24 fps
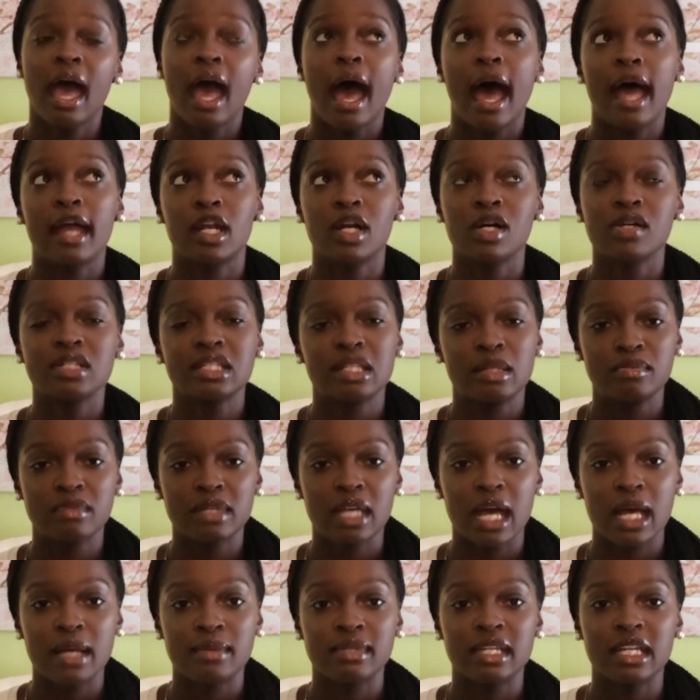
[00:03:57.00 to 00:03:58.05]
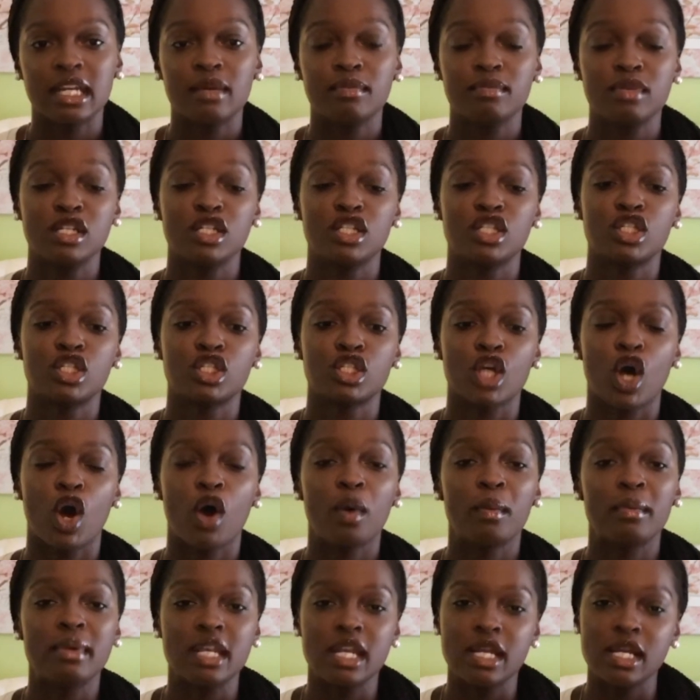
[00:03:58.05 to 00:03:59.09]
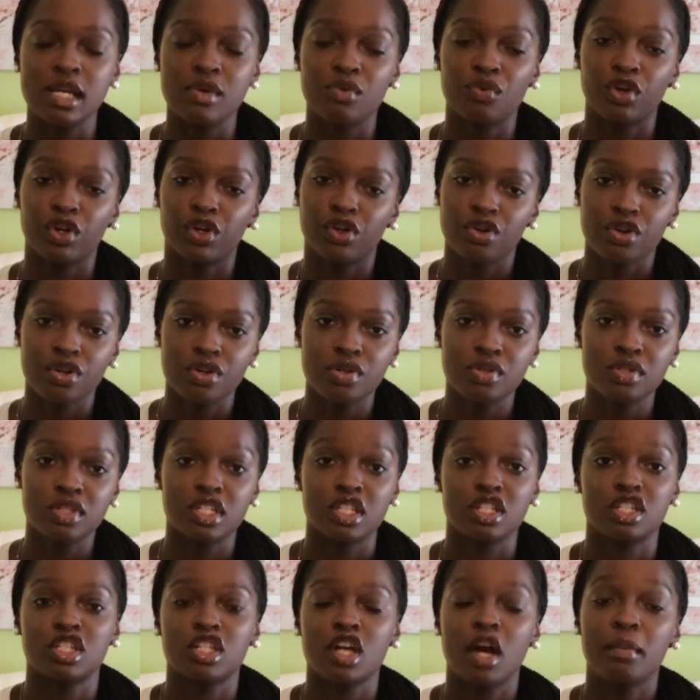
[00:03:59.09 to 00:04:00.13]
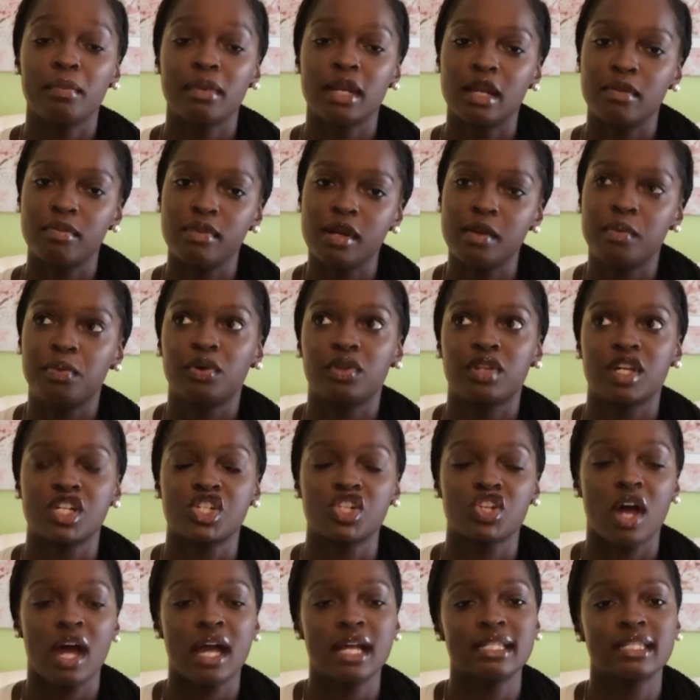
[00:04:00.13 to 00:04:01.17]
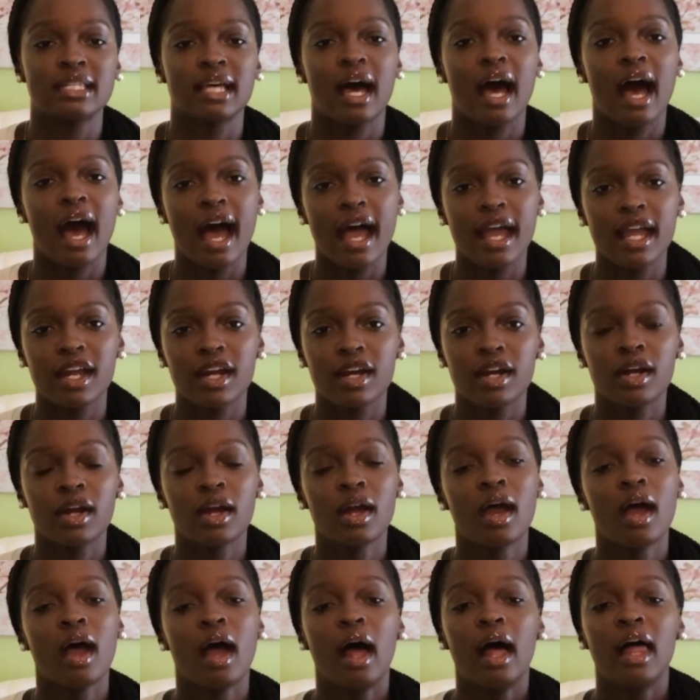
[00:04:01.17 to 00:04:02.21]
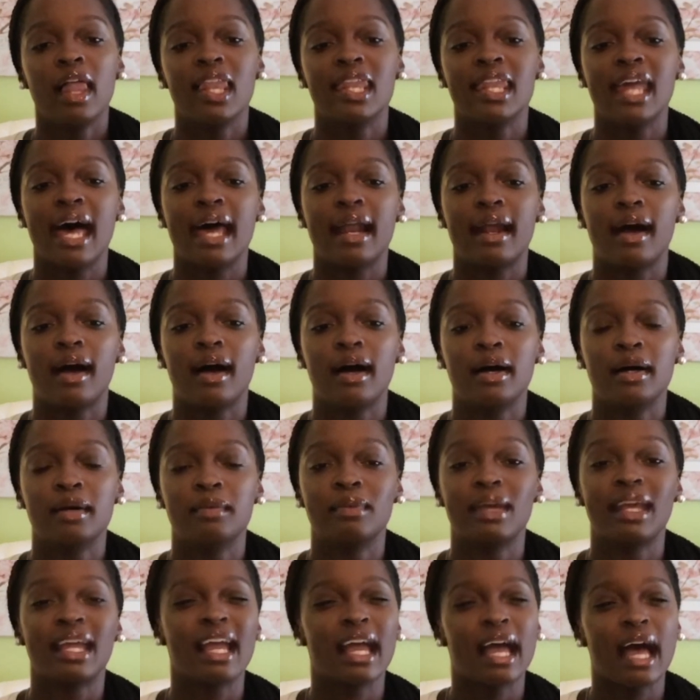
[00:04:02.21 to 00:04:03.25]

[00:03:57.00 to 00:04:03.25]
I know sometimes it can be so many recruits or so many people they're trying to hire that it can